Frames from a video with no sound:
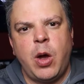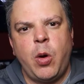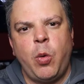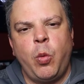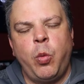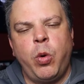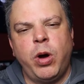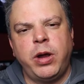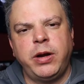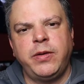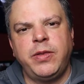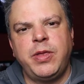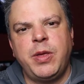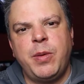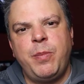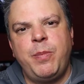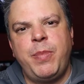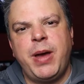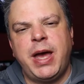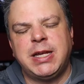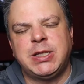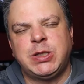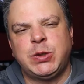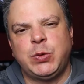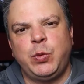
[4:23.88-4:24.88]
One of the
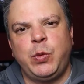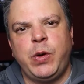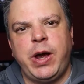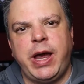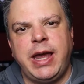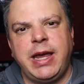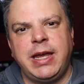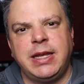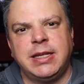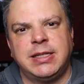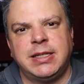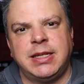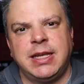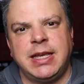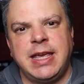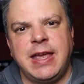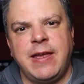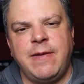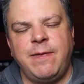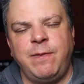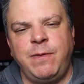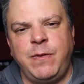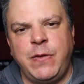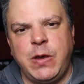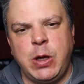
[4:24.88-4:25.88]
best ways to
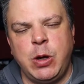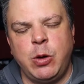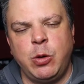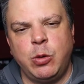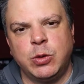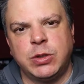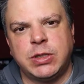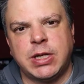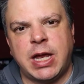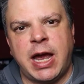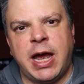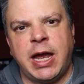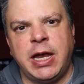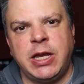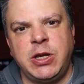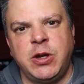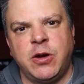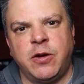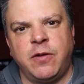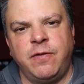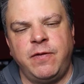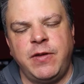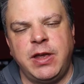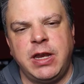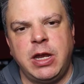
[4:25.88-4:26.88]
get views on
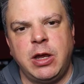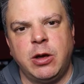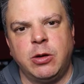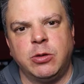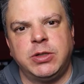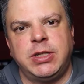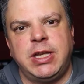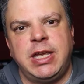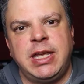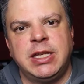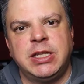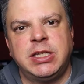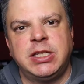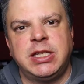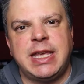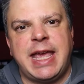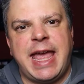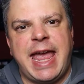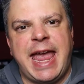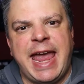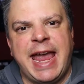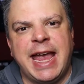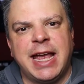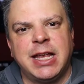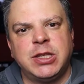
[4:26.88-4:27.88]
your videos is
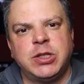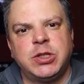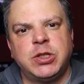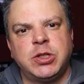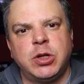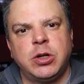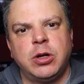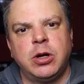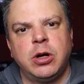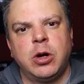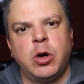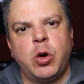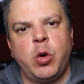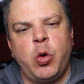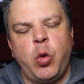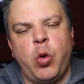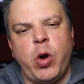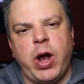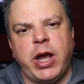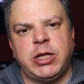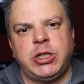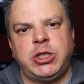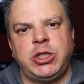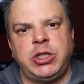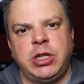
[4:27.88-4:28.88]
to answer
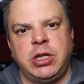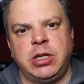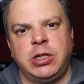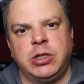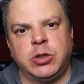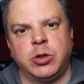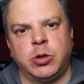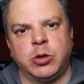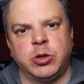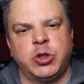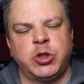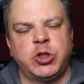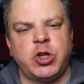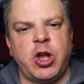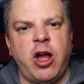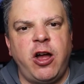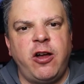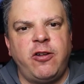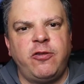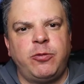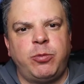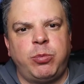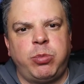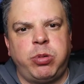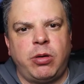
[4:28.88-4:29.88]
questions or
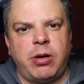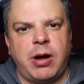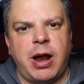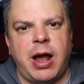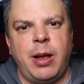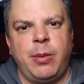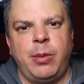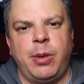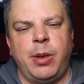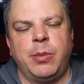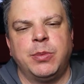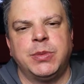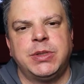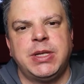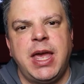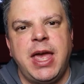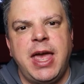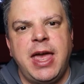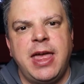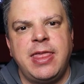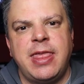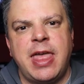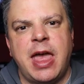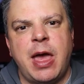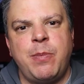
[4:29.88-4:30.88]
solve problems
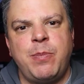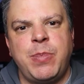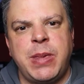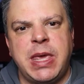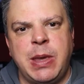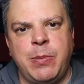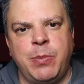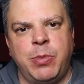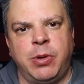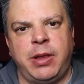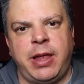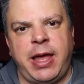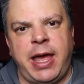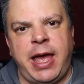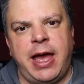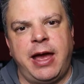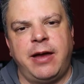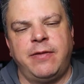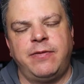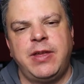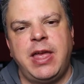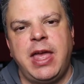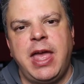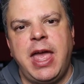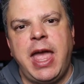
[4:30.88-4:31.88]
that people
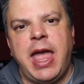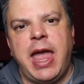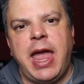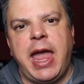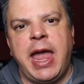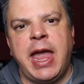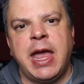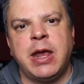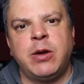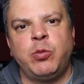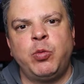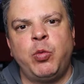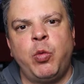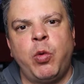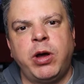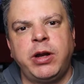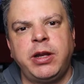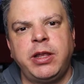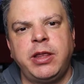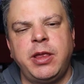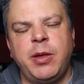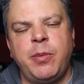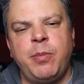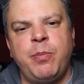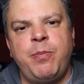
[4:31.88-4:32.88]
have. And one
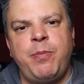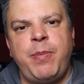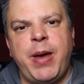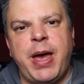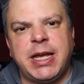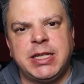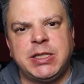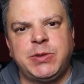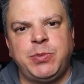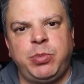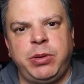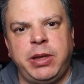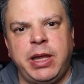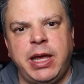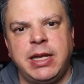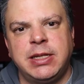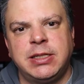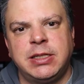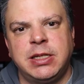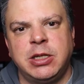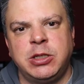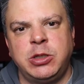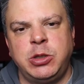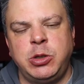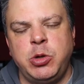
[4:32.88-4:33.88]
of the best
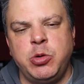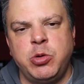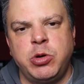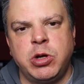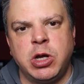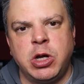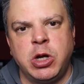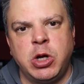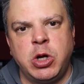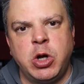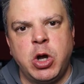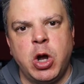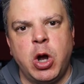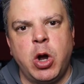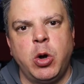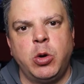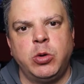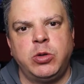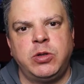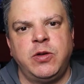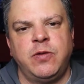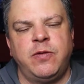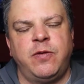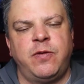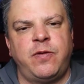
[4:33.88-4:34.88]
places you can go
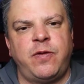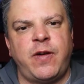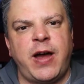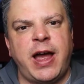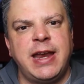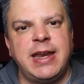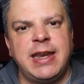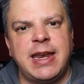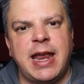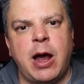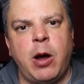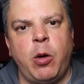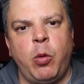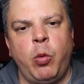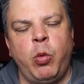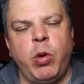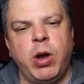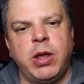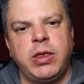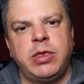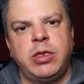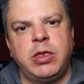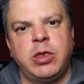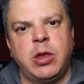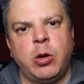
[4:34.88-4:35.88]
to find out
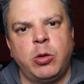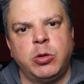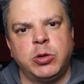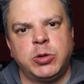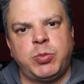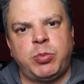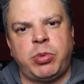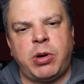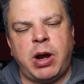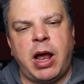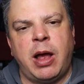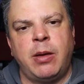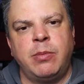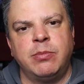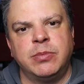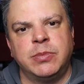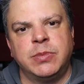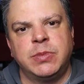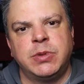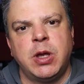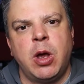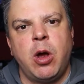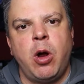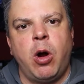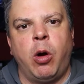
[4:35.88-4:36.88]
what those
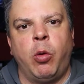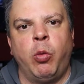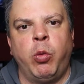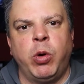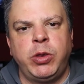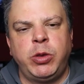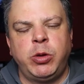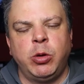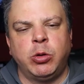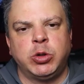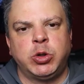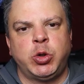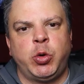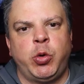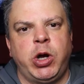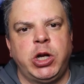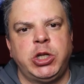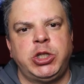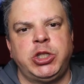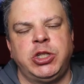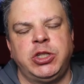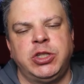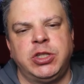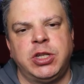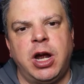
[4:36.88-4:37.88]
problems, what those
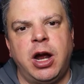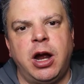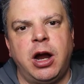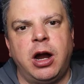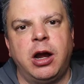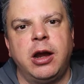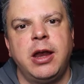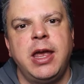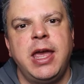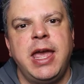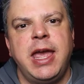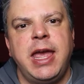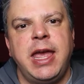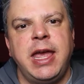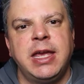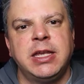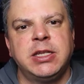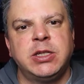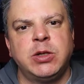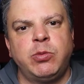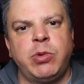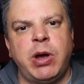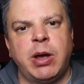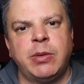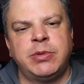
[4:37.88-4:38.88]
questions are,
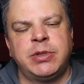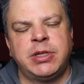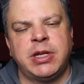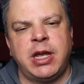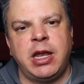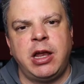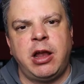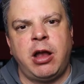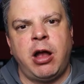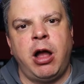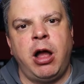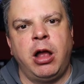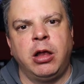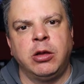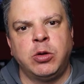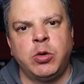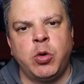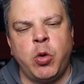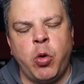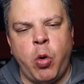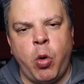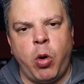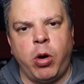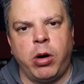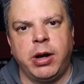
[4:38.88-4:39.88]
is a website called
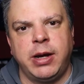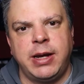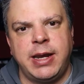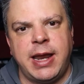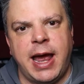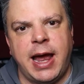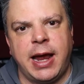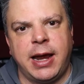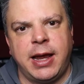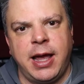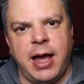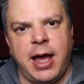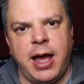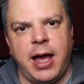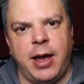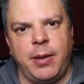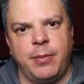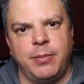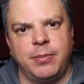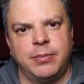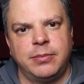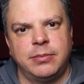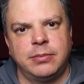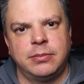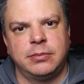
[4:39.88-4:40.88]

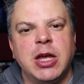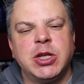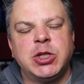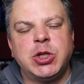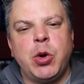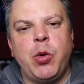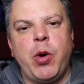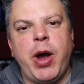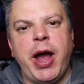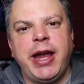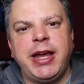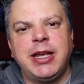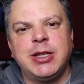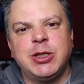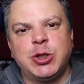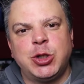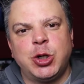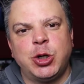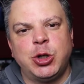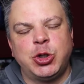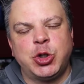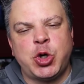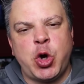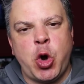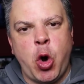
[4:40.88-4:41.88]
Quora.com. So I can
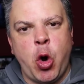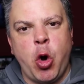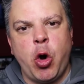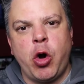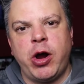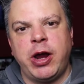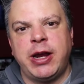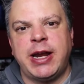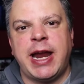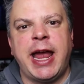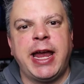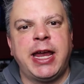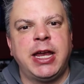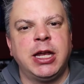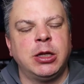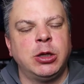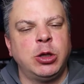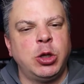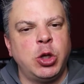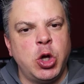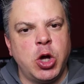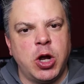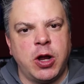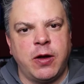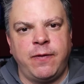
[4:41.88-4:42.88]
search Quora and I
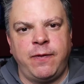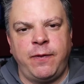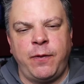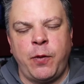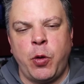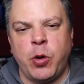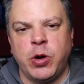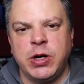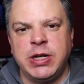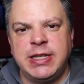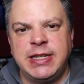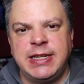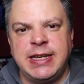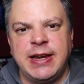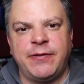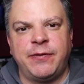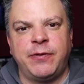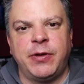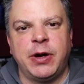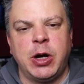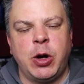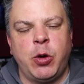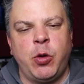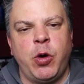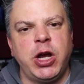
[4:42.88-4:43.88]
can look for
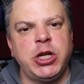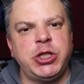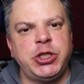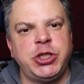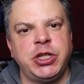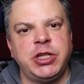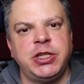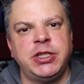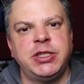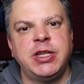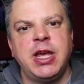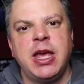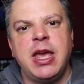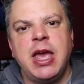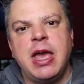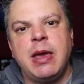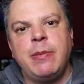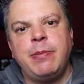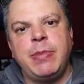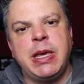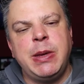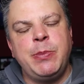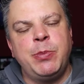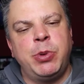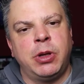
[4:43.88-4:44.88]
different questions
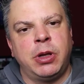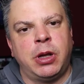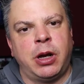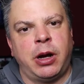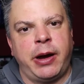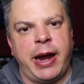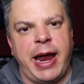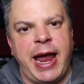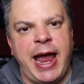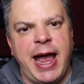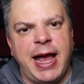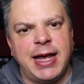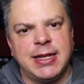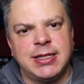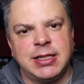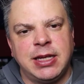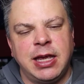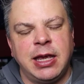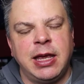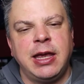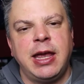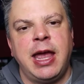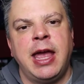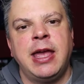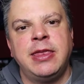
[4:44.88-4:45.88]
people are
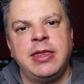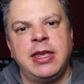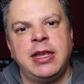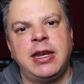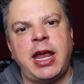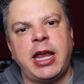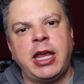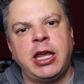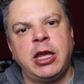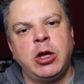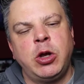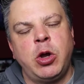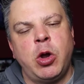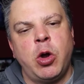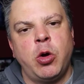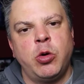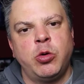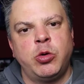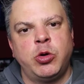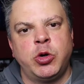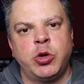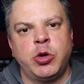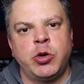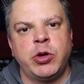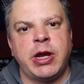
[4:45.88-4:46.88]
asking, and then I can go
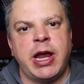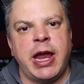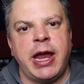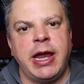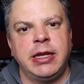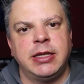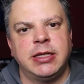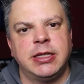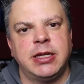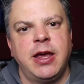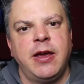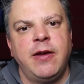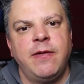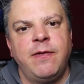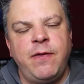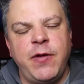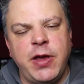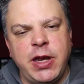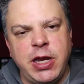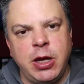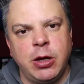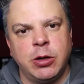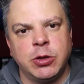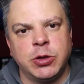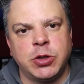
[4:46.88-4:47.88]
create
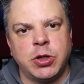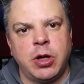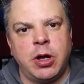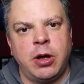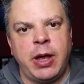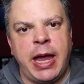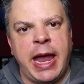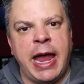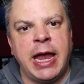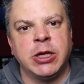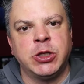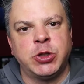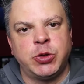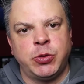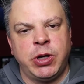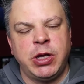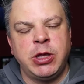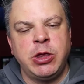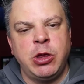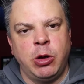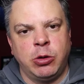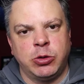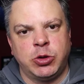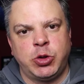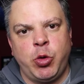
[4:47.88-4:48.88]
videos
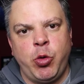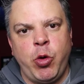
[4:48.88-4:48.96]
answering those